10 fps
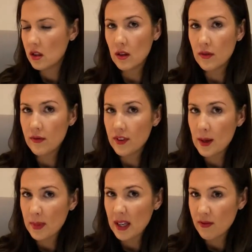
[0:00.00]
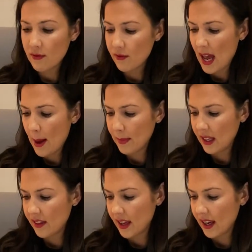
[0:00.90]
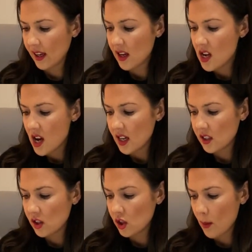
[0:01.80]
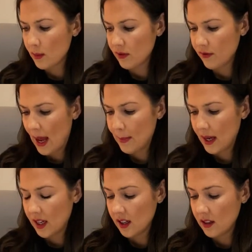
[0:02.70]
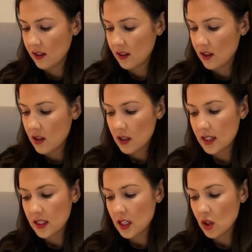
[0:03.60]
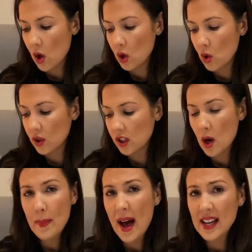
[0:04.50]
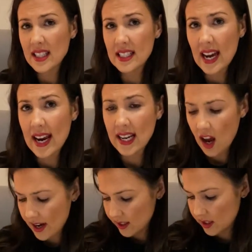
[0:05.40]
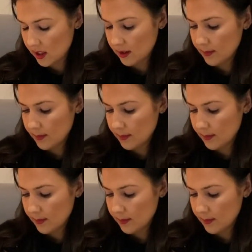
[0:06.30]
The flippy flappy thing had stopped flapping. It did not look so bad in daylight.